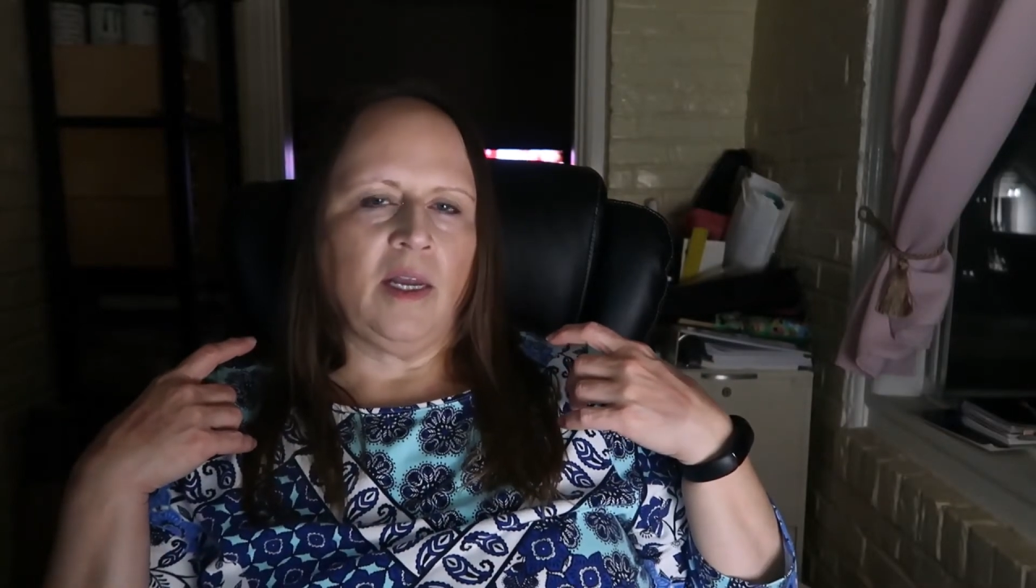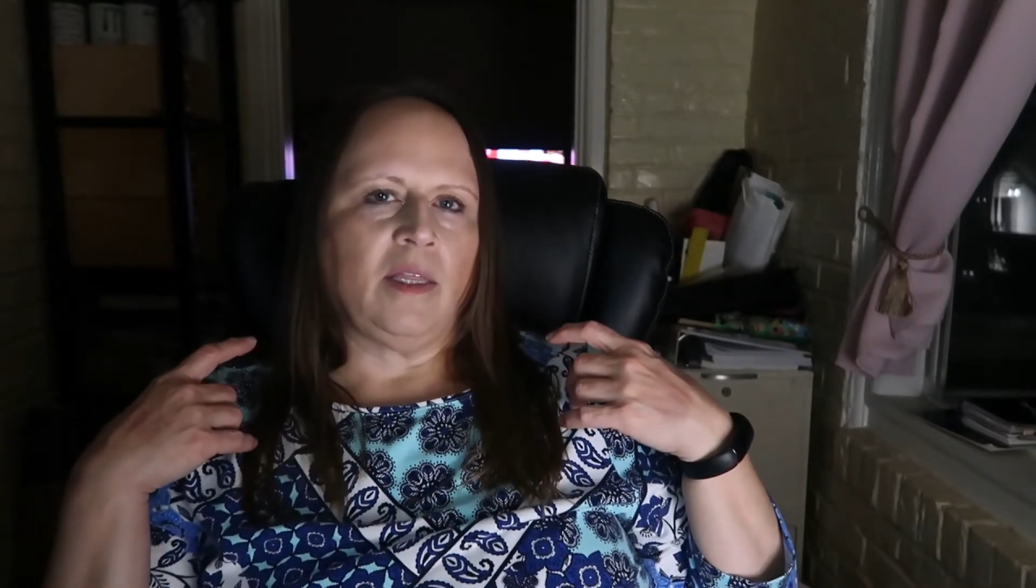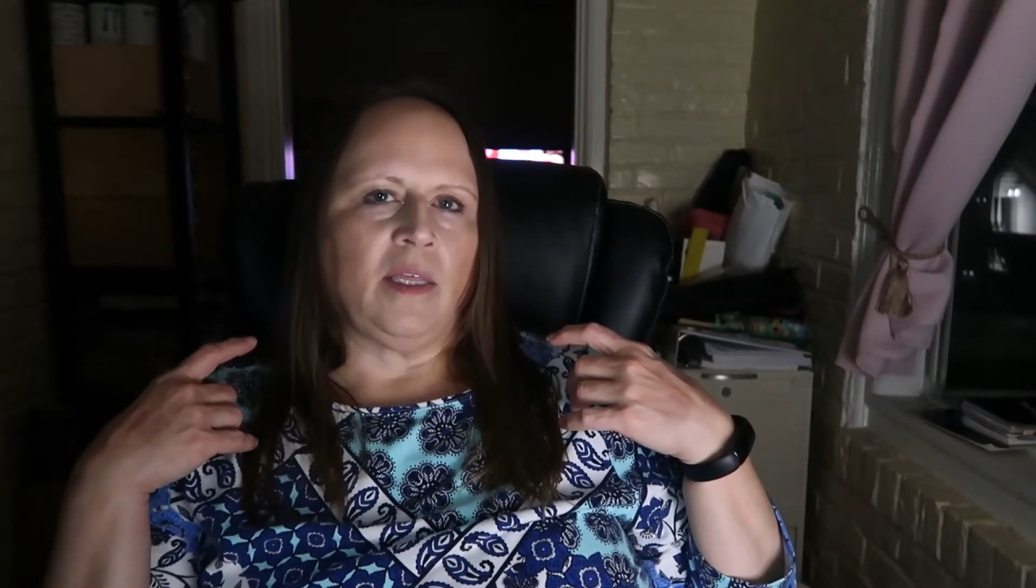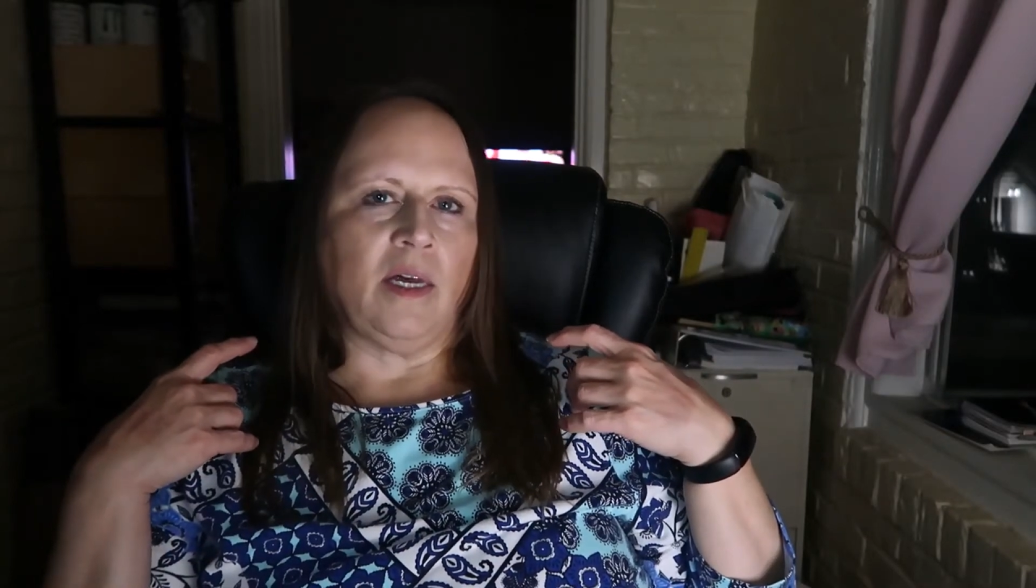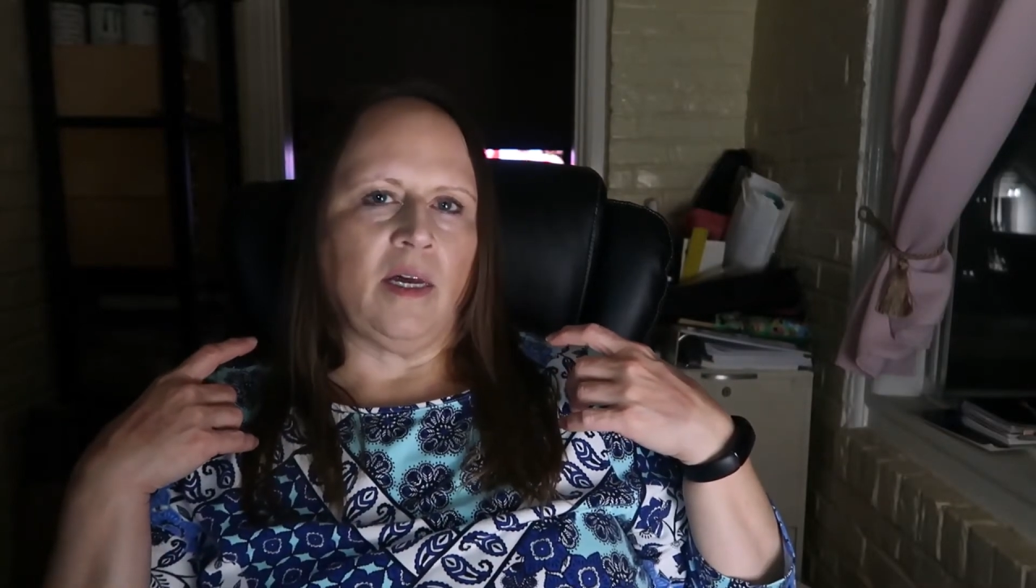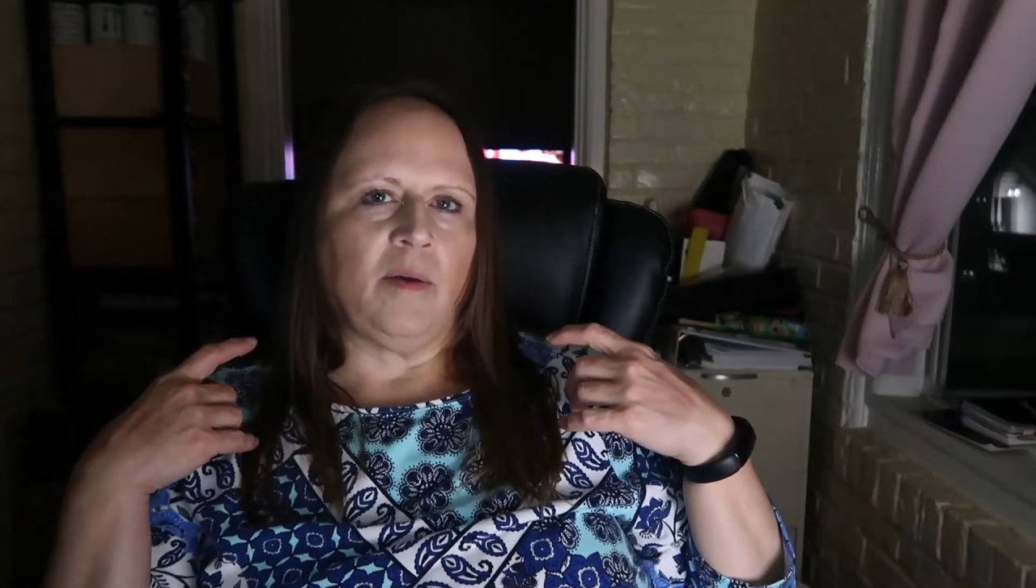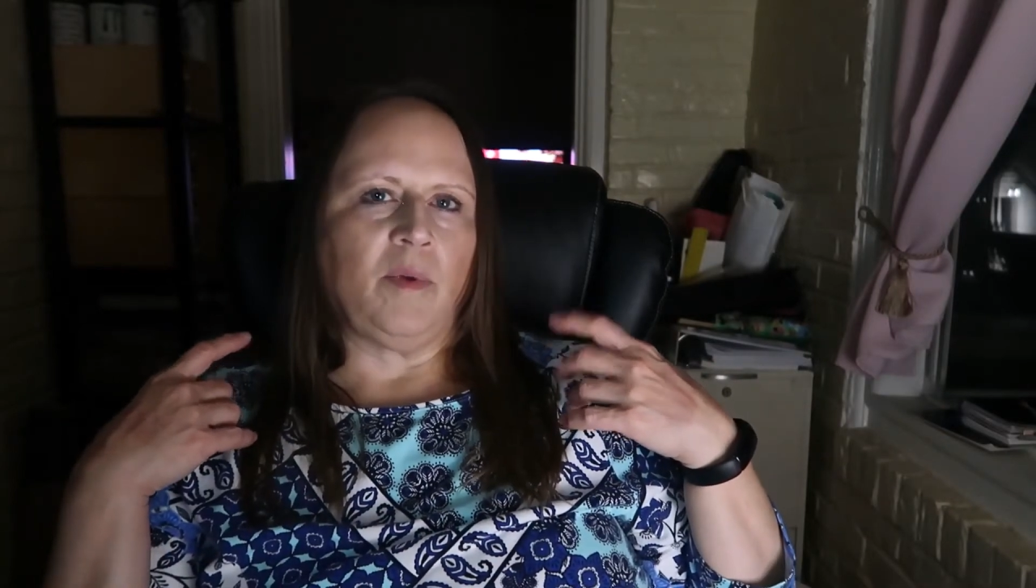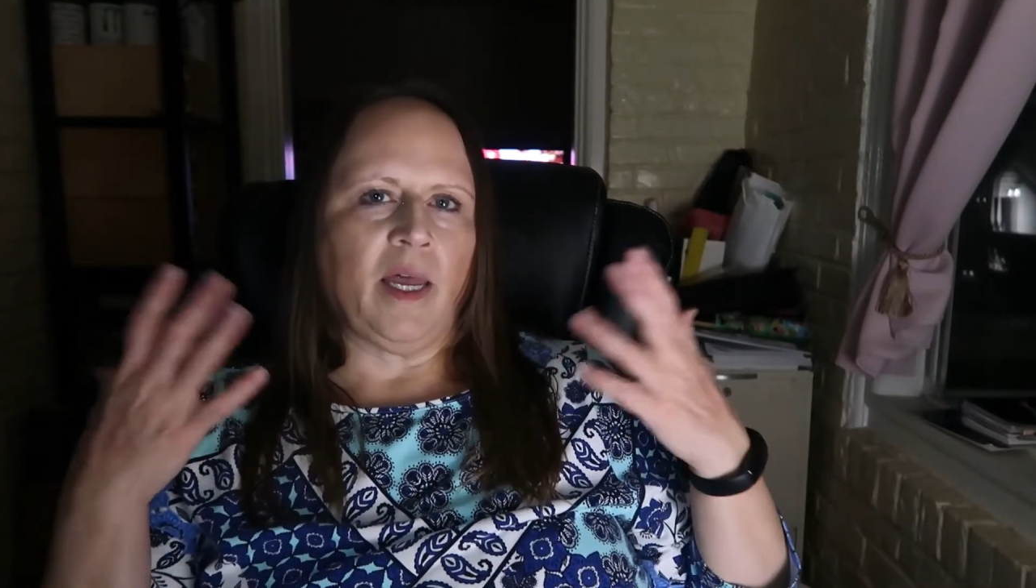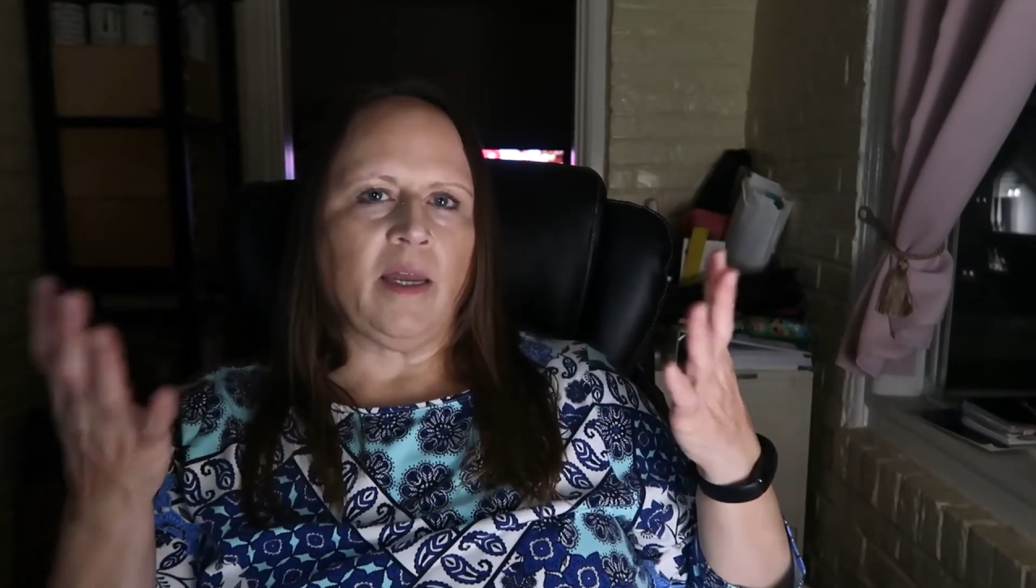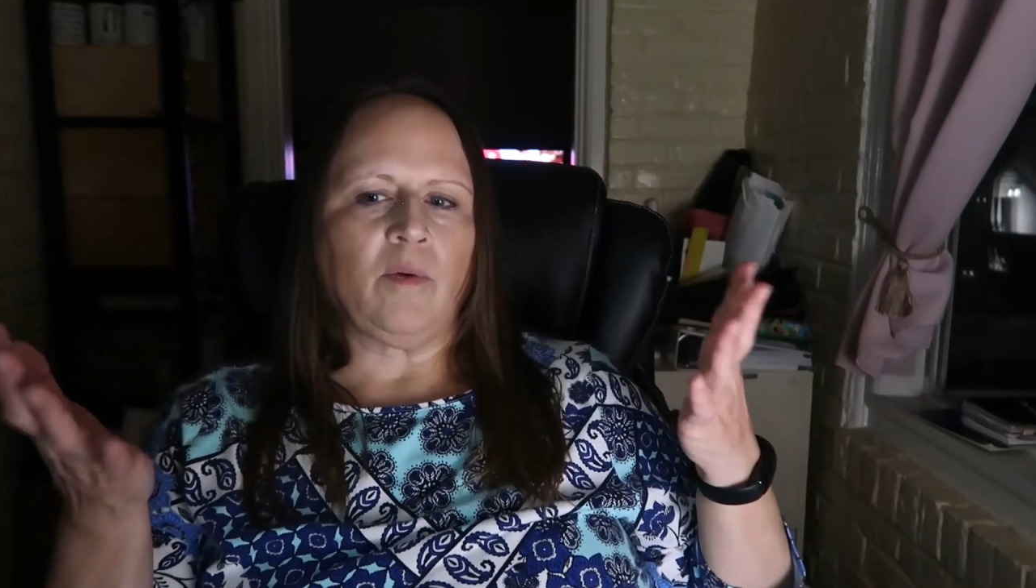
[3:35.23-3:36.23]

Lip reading: The black